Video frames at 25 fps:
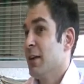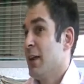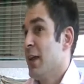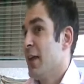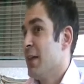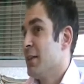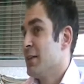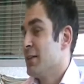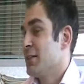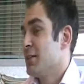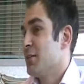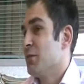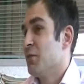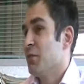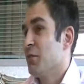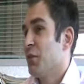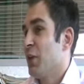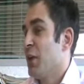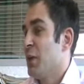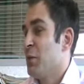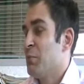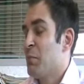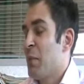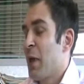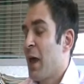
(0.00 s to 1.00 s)
instant
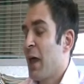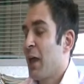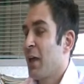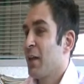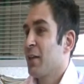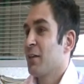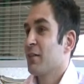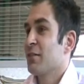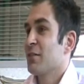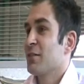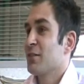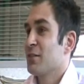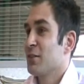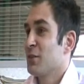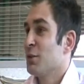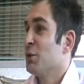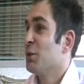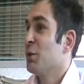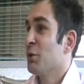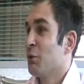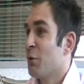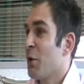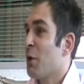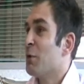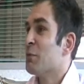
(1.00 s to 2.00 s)
feedback to
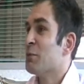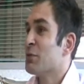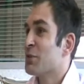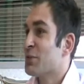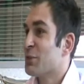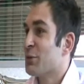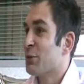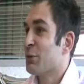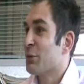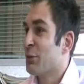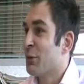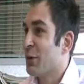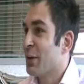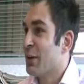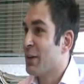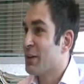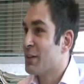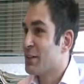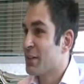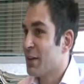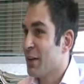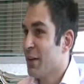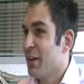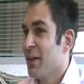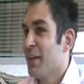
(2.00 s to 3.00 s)
your own
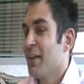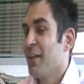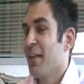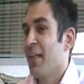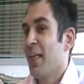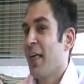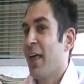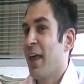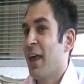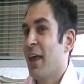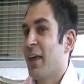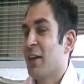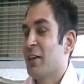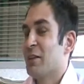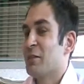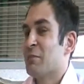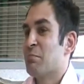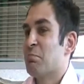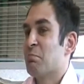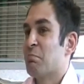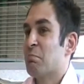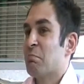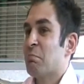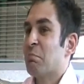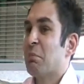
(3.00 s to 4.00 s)
stories, and
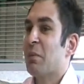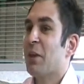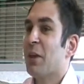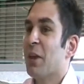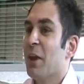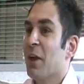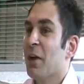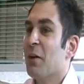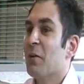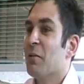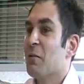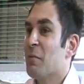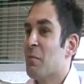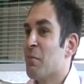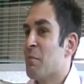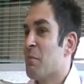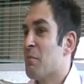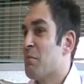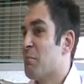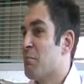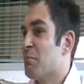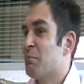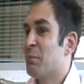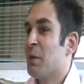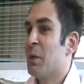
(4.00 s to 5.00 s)

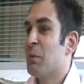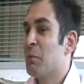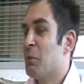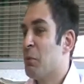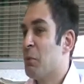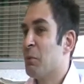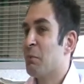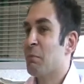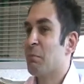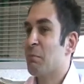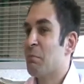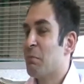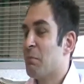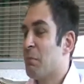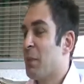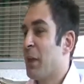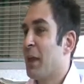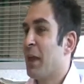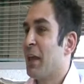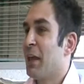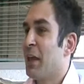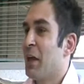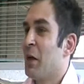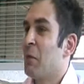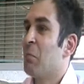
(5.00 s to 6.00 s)
people
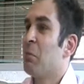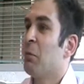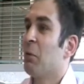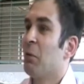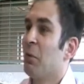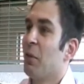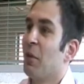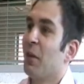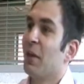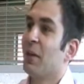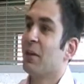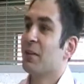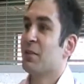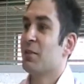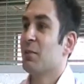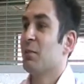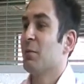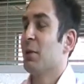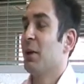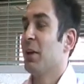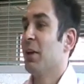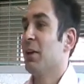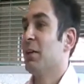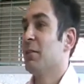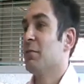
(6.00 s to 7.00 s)
picking up on things that
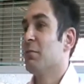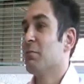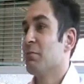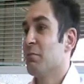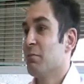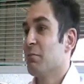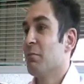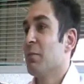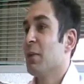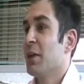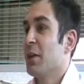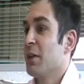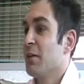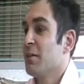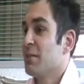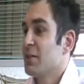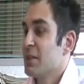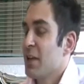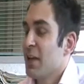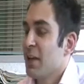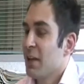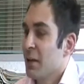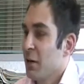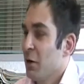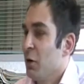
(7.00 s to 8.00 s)
we can
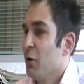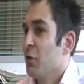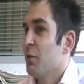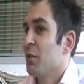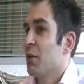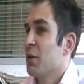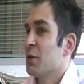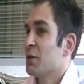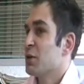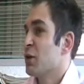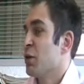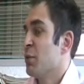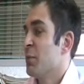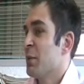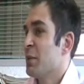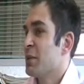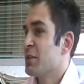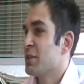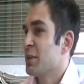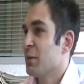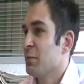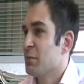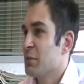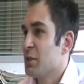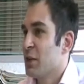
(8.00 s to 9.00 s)
take a lot of those comments
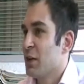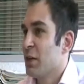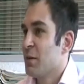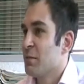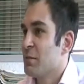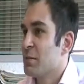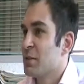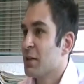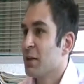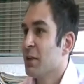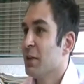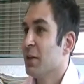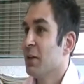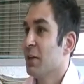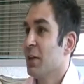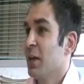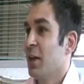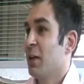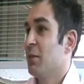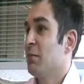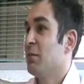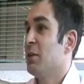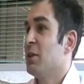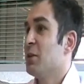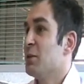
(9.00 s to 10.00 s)
sometimes
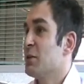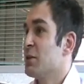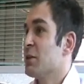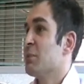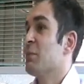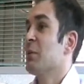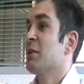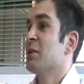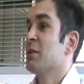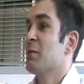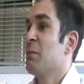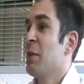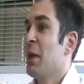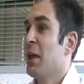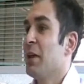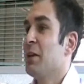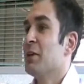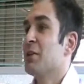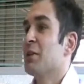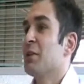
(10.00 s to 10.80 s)
and use them as a page